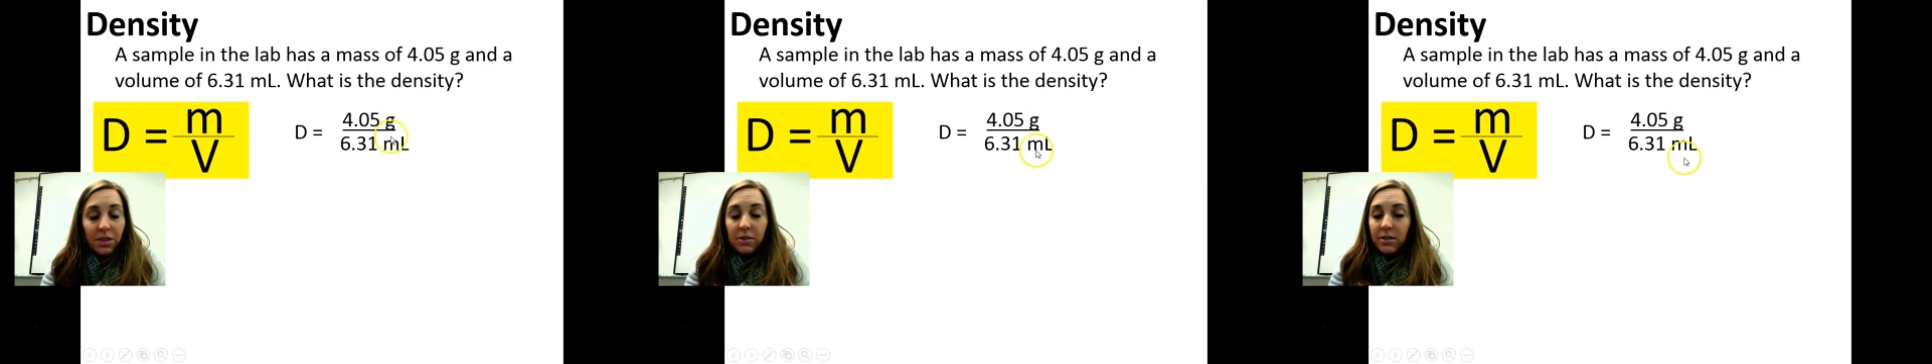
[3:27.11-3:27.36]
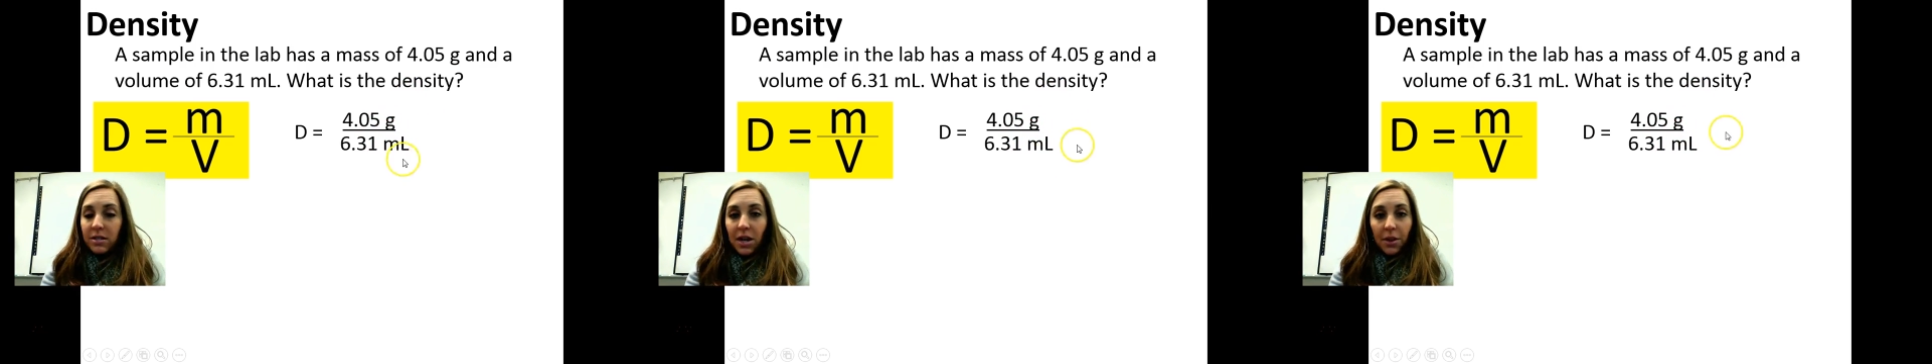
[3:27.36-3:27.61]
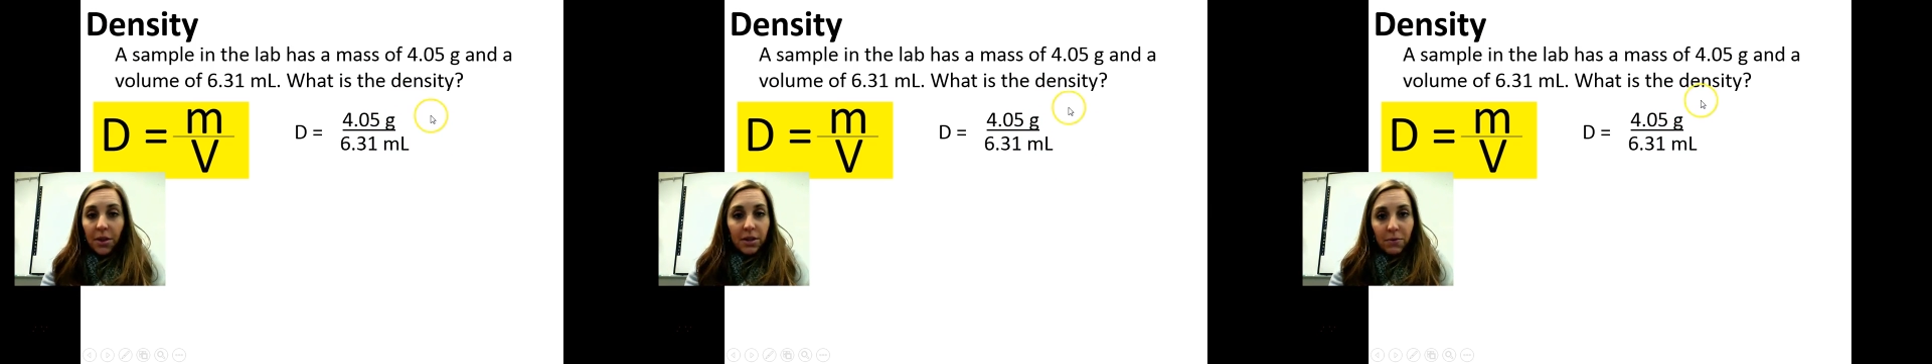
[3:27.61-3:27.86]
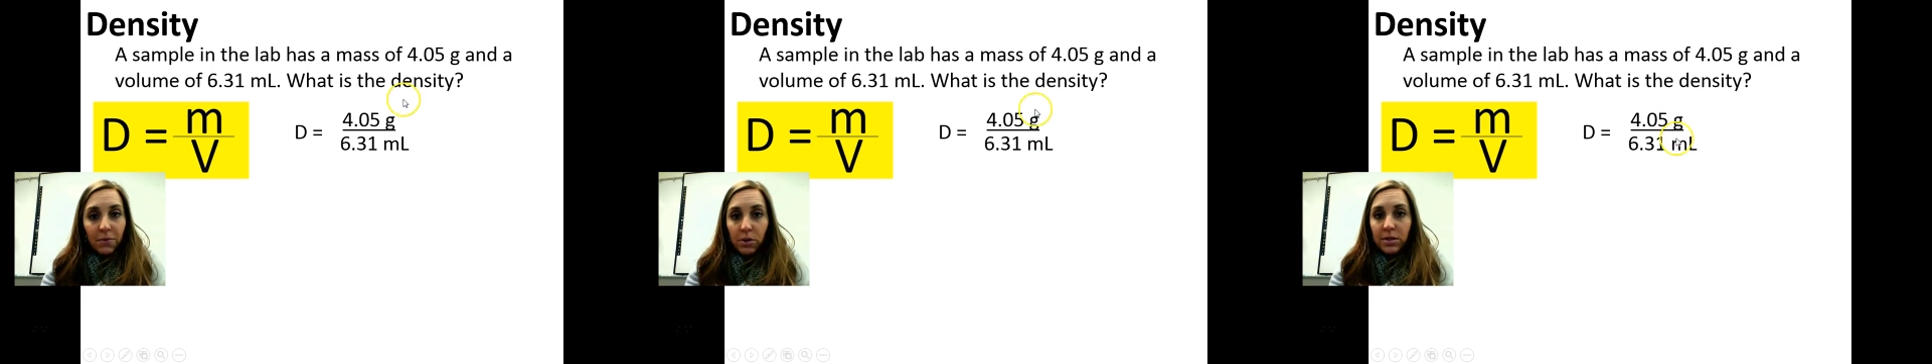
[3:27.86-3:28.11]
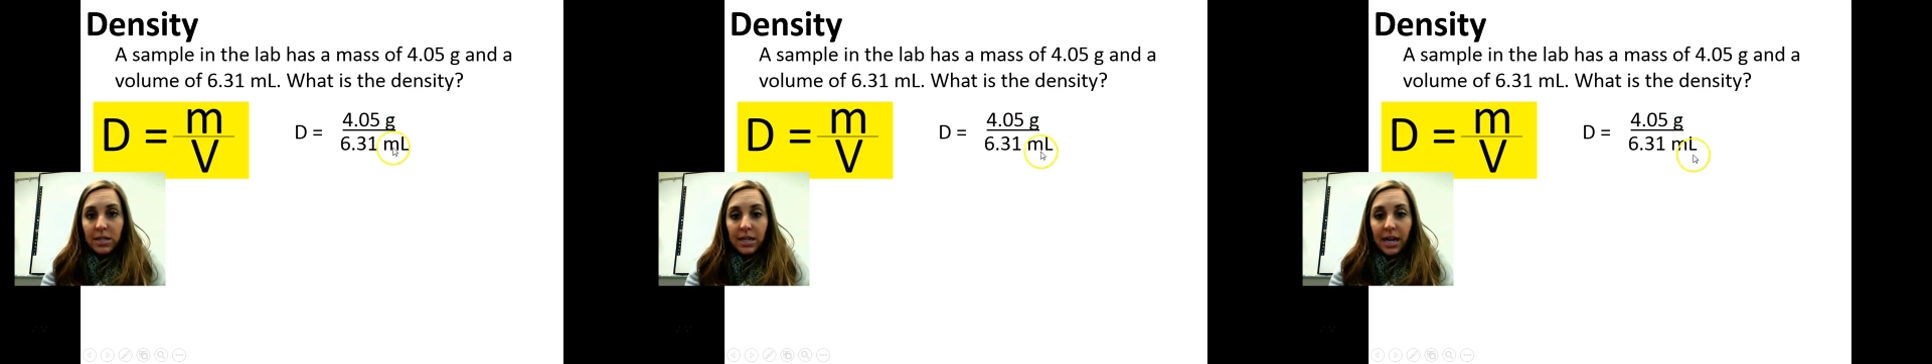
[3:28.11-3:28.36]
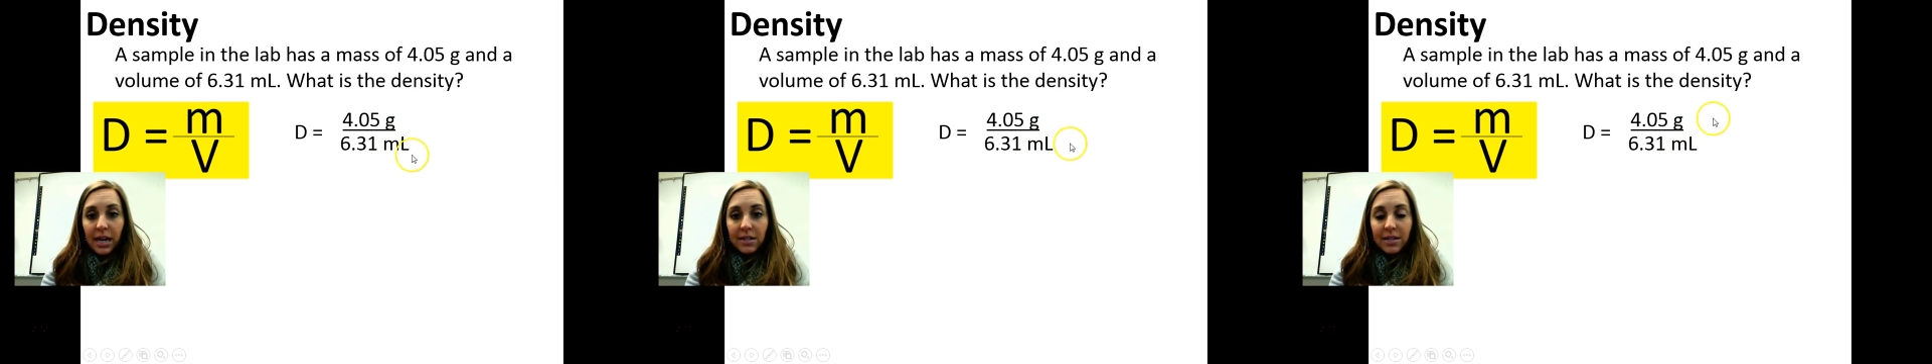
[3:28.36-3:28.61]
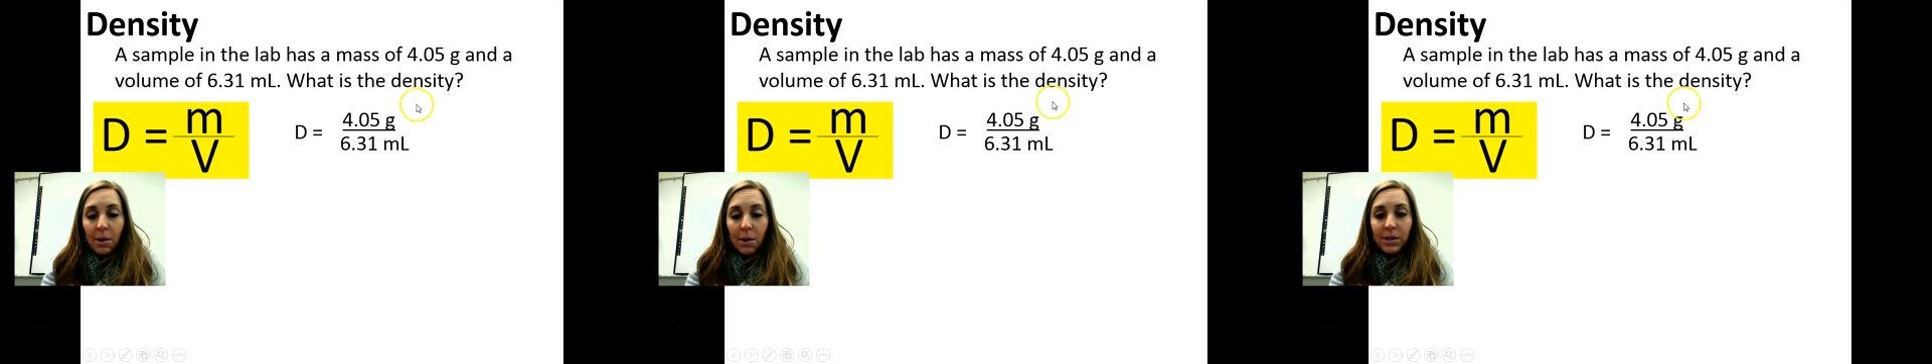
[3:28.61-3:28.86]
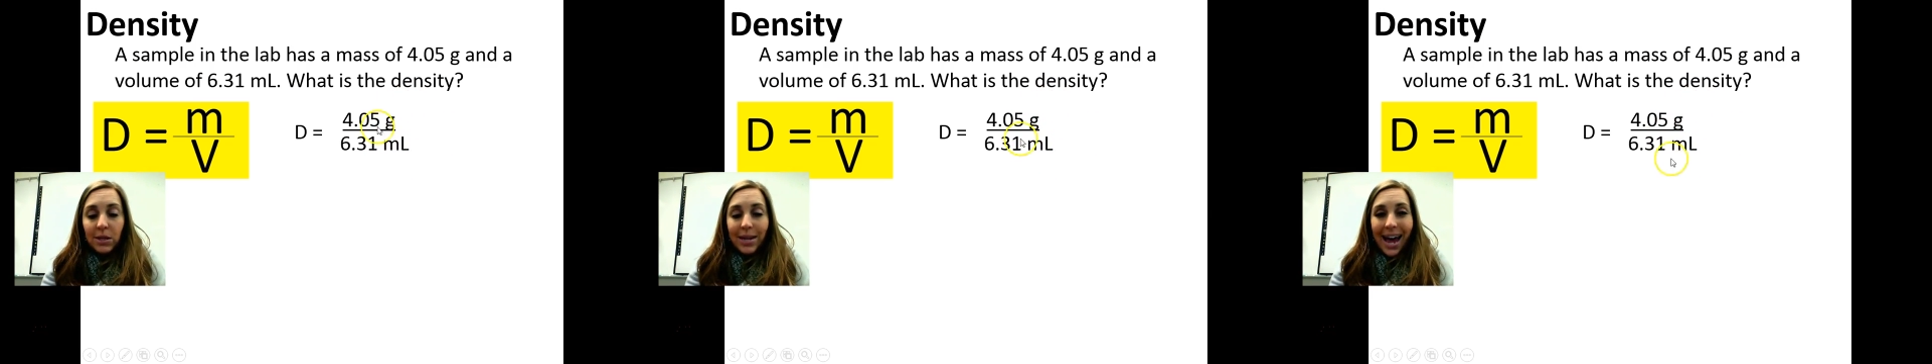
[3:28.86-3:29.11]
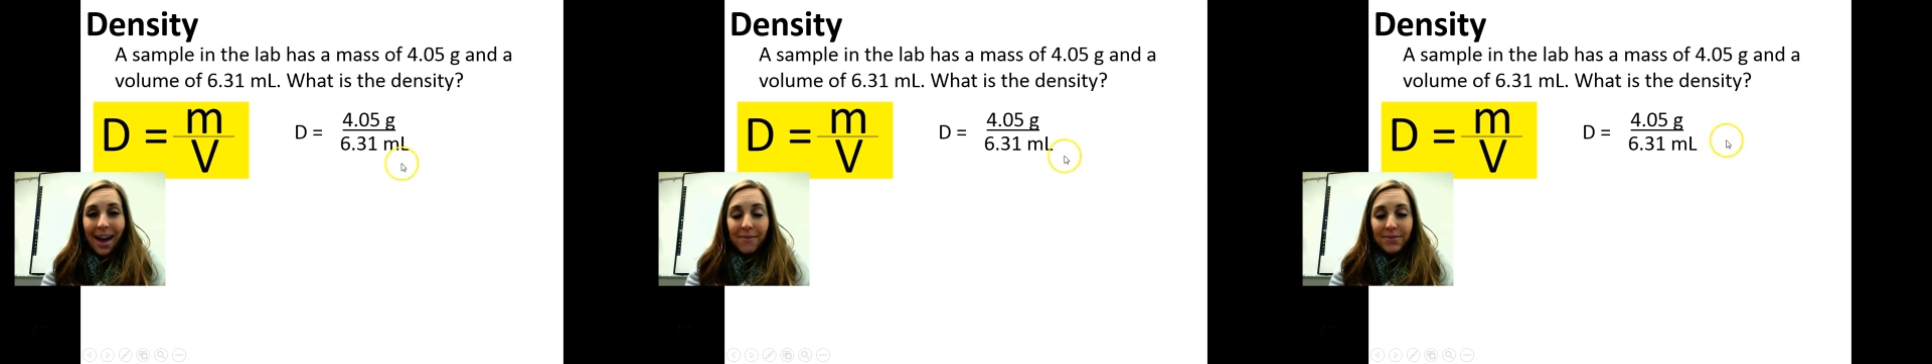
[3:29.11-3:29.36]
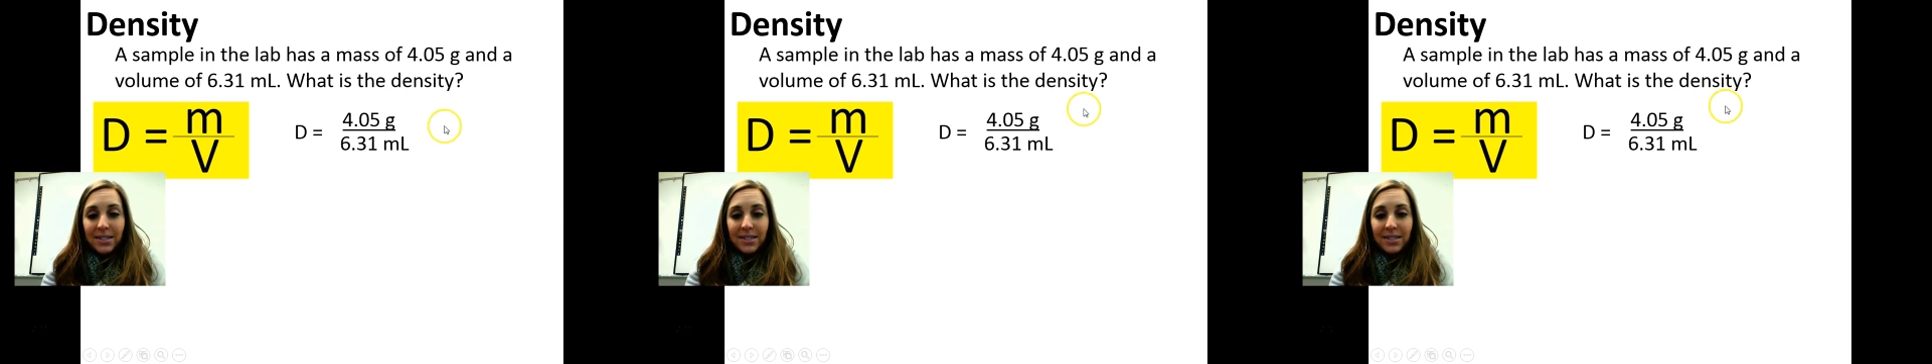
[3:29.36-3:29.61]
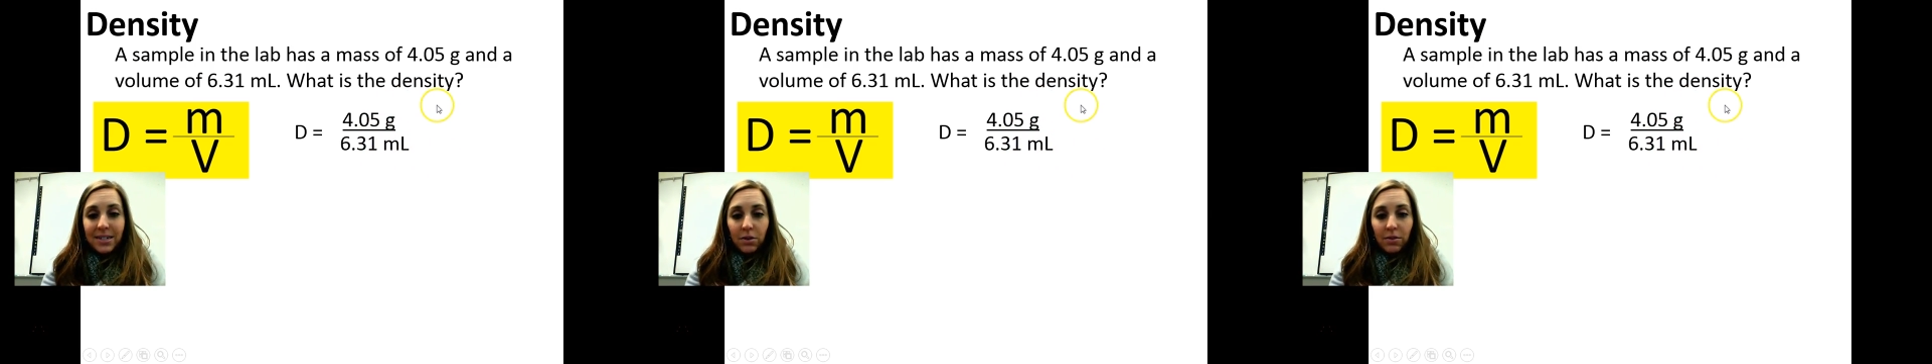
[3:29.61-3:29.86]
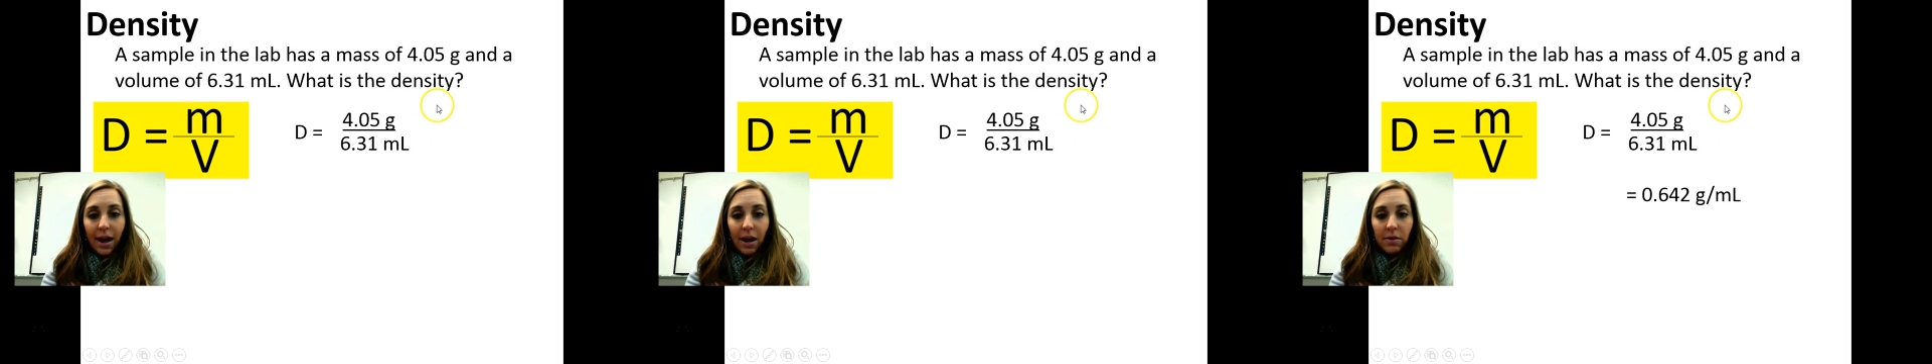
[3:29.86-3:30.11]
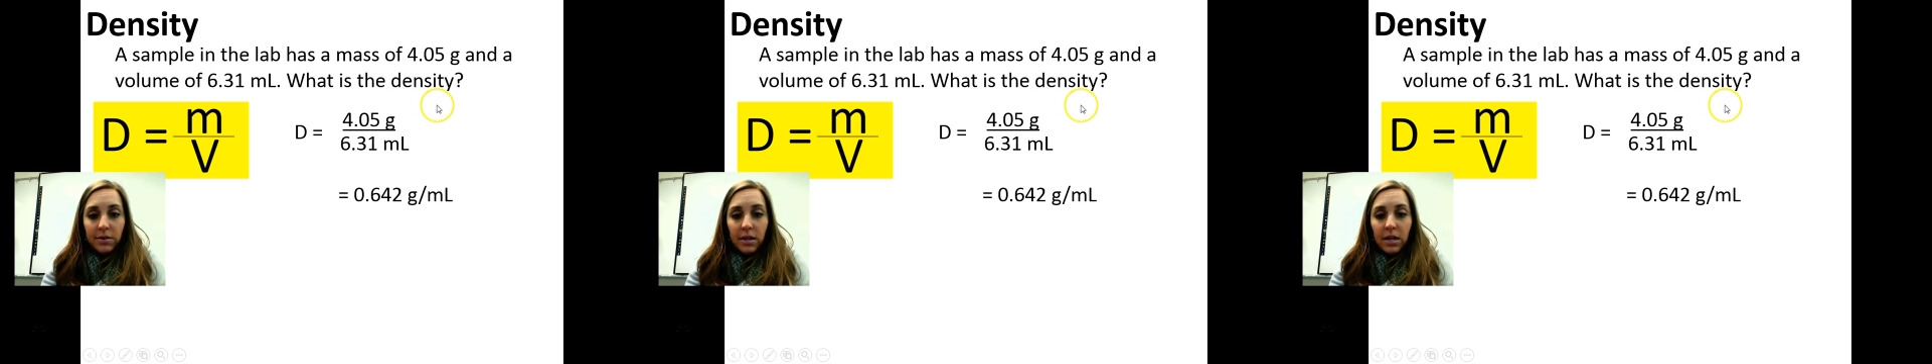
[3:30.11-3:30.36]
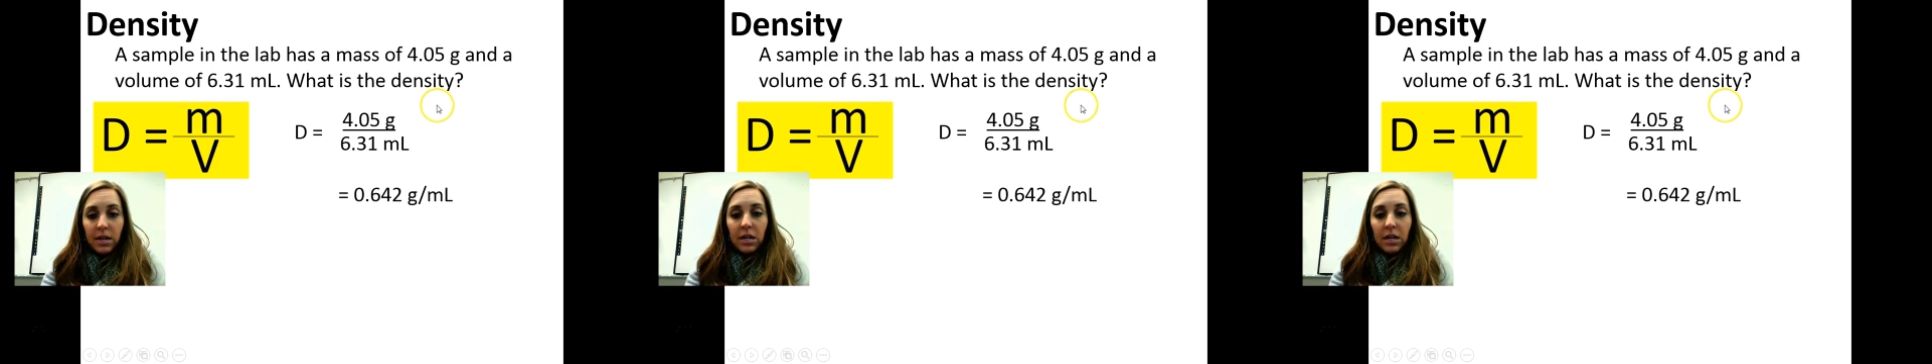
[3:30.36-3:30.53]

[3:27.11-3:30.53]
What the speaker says: There's nothing for those to cancel out with, so they have to stick around.